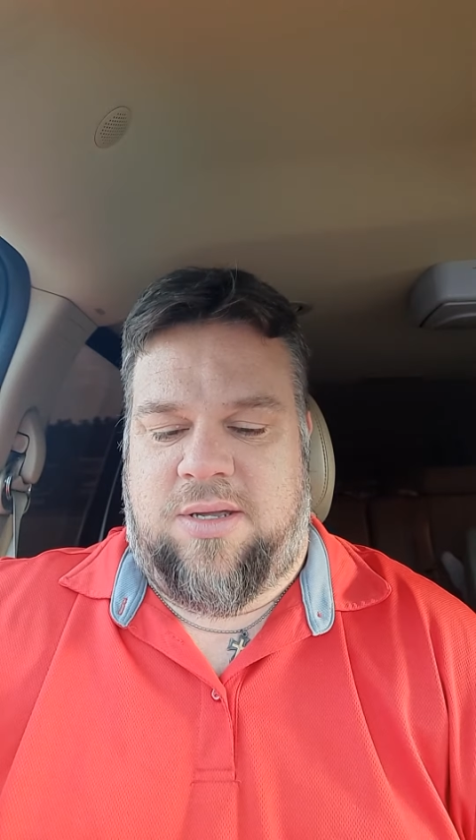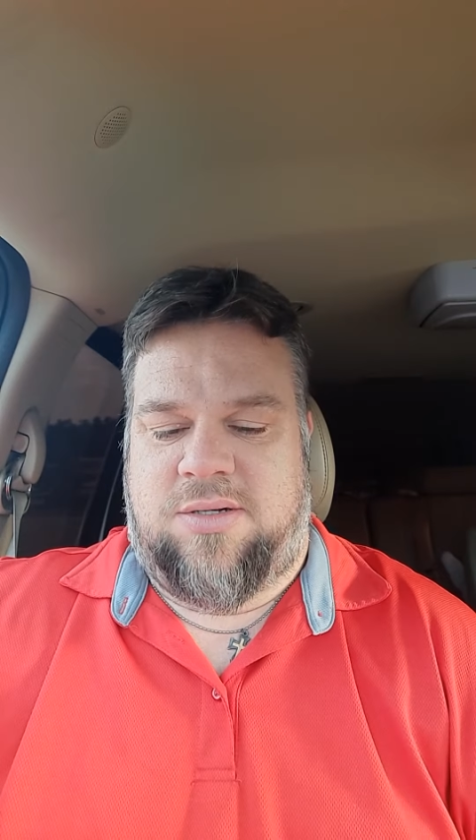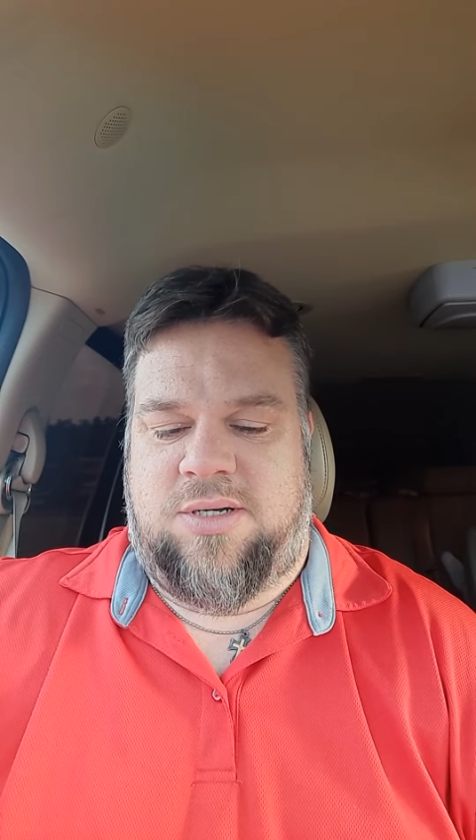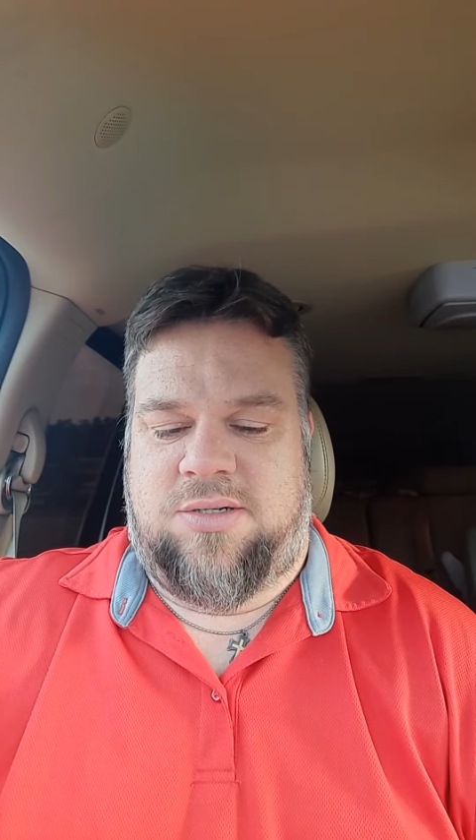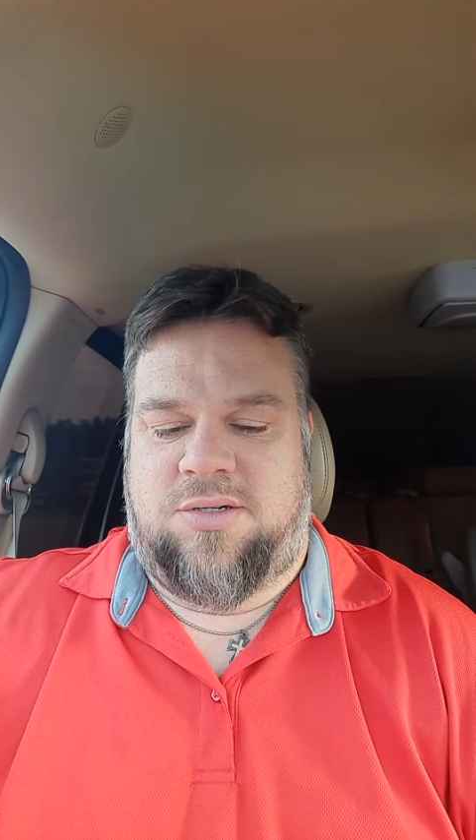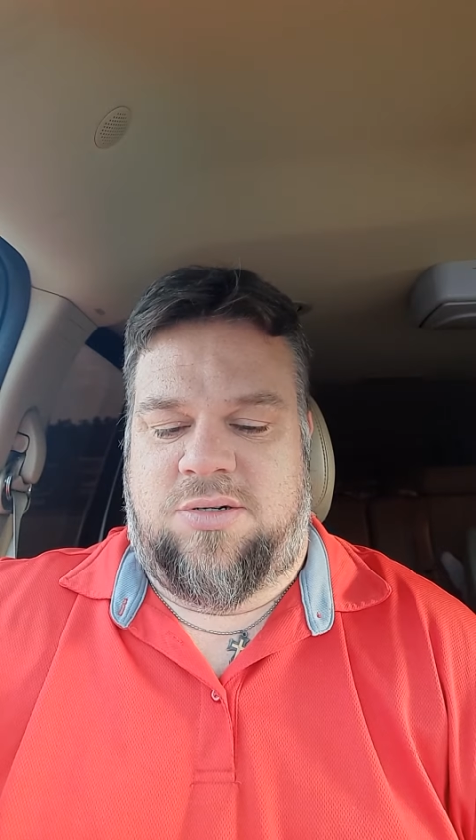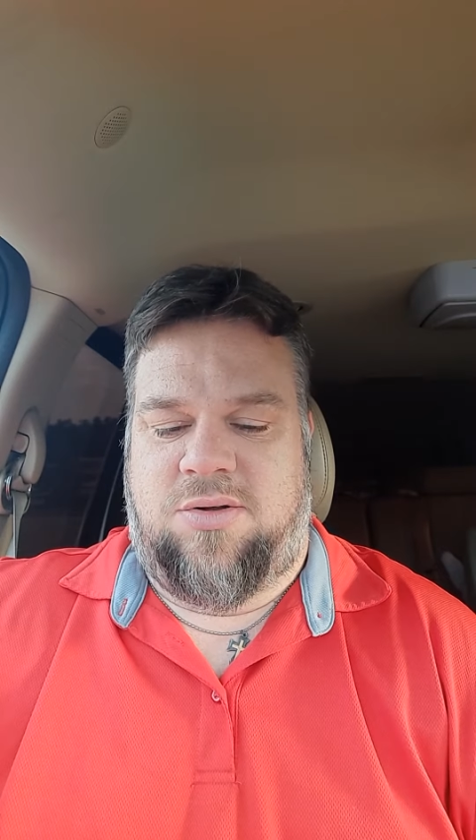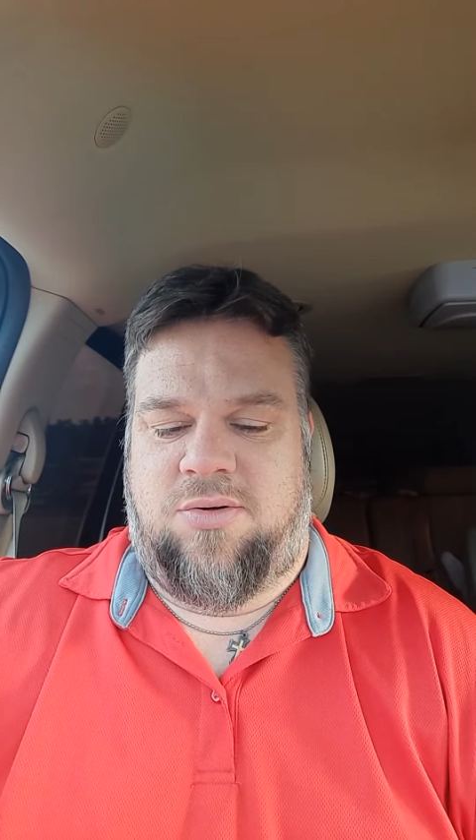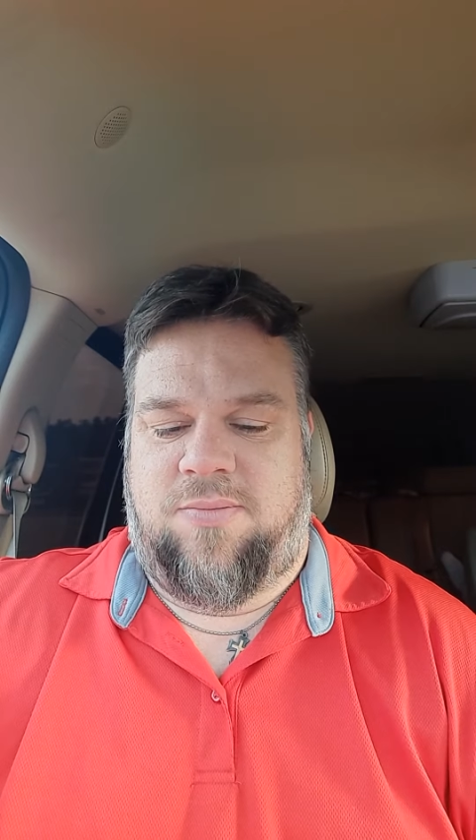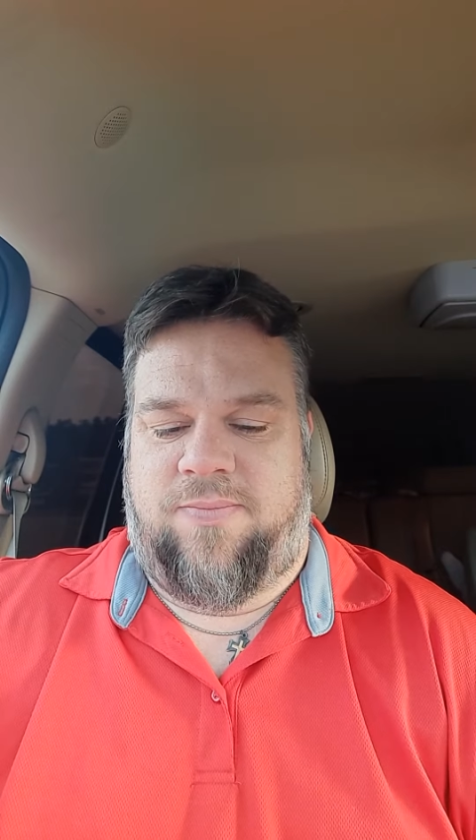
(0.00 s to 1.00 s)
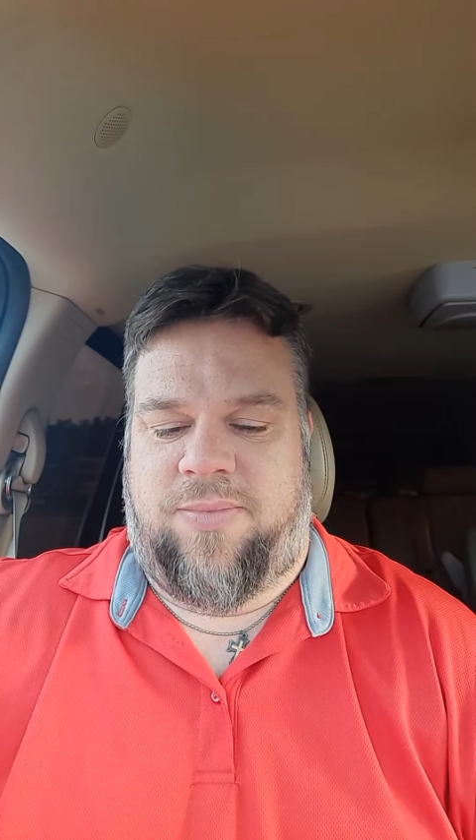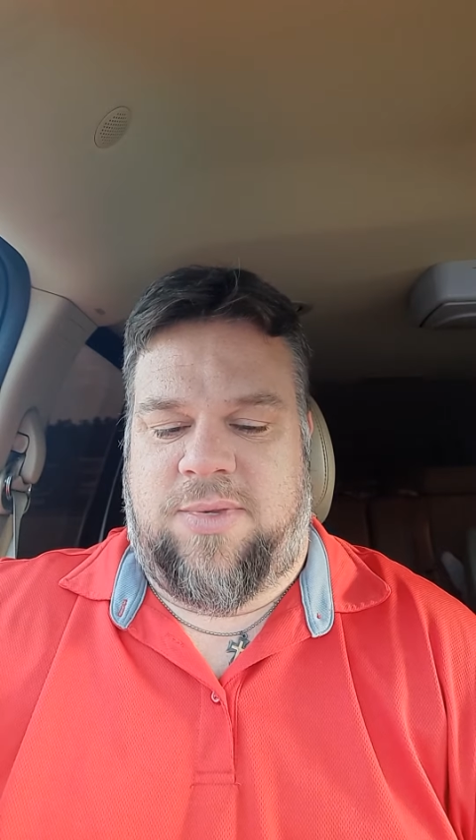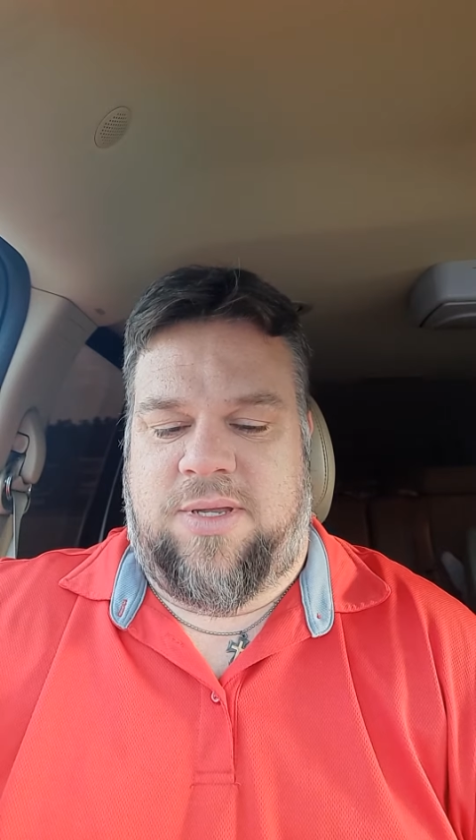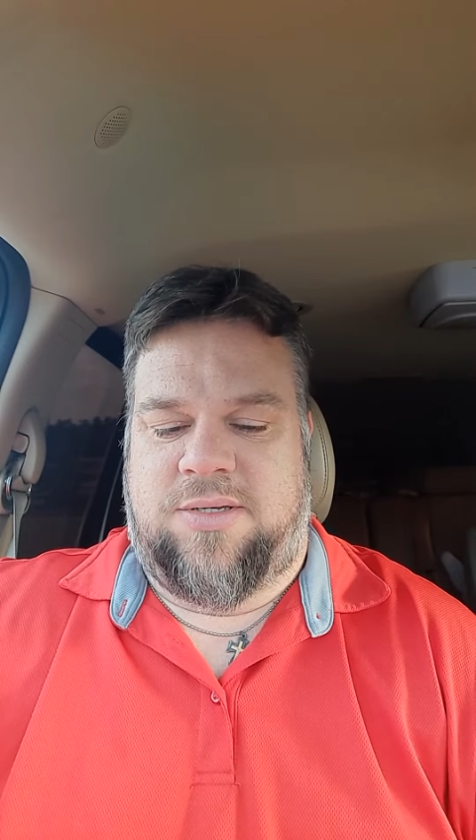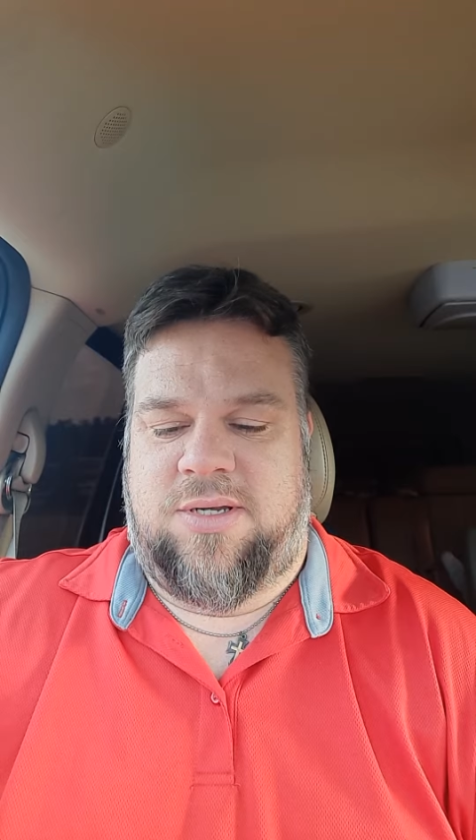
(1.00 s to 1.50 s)
Jesus' tomb
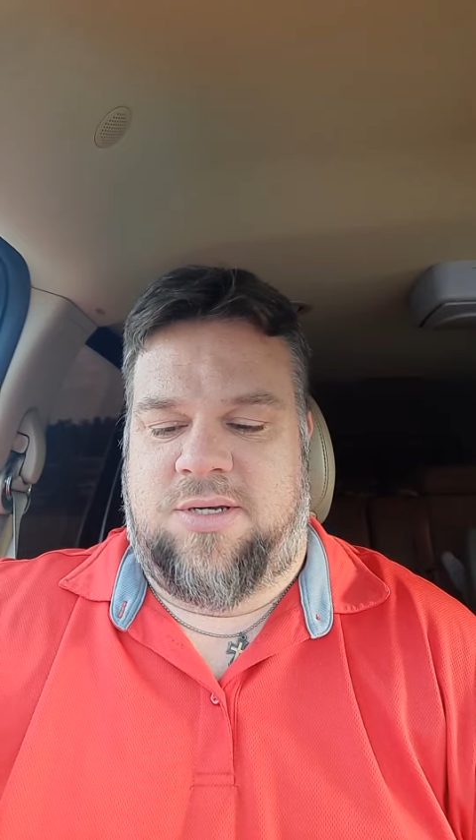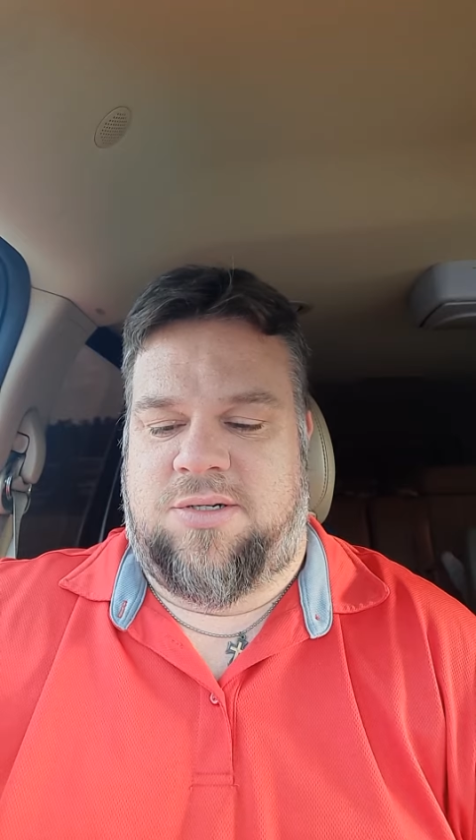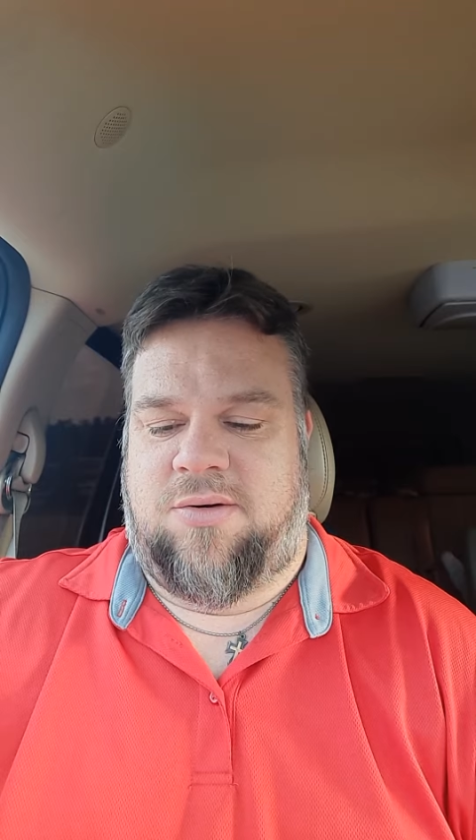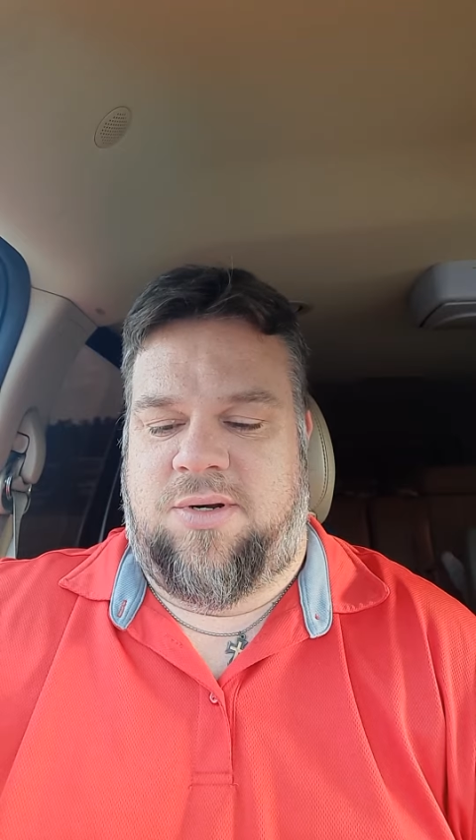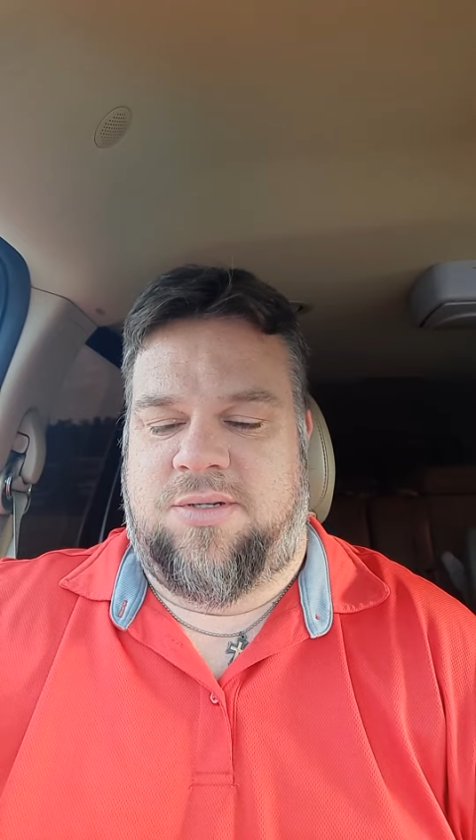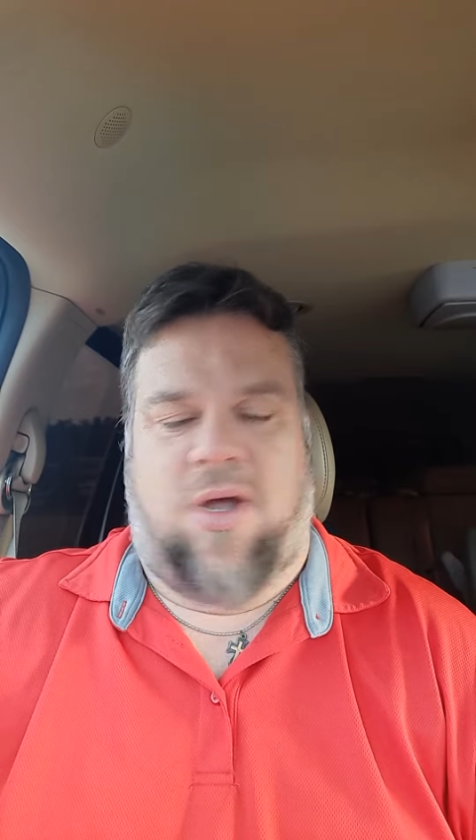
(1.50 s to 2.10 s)
is history's